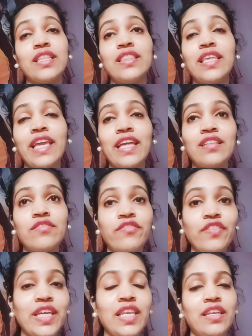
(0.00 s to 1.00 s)
They can
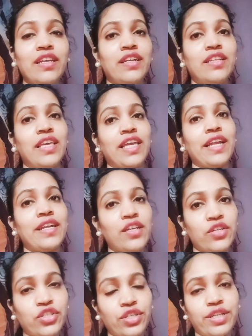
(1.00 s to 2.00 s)
feel it, they can
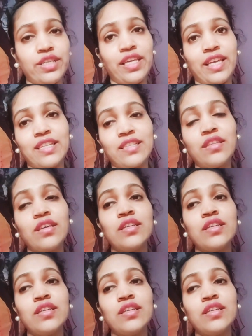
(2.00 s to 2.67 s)
touch it, they can